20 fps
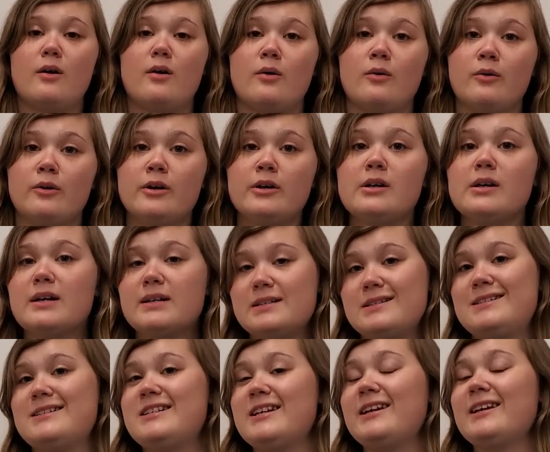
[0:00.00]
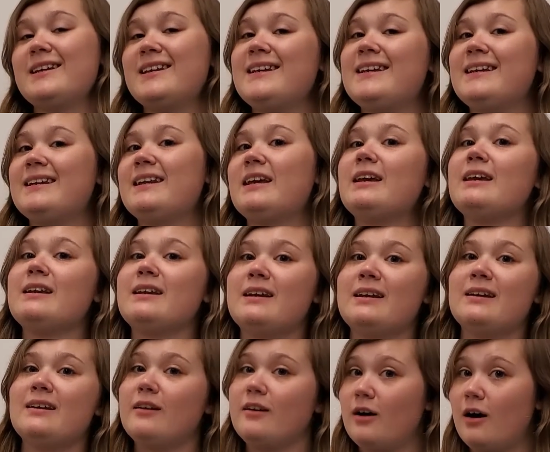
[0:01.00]
or
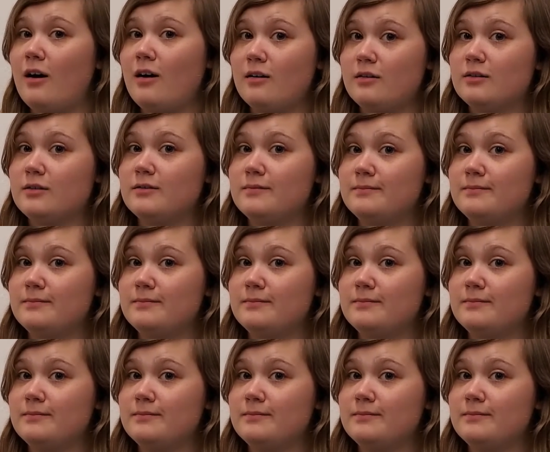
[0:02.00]
chickadee call.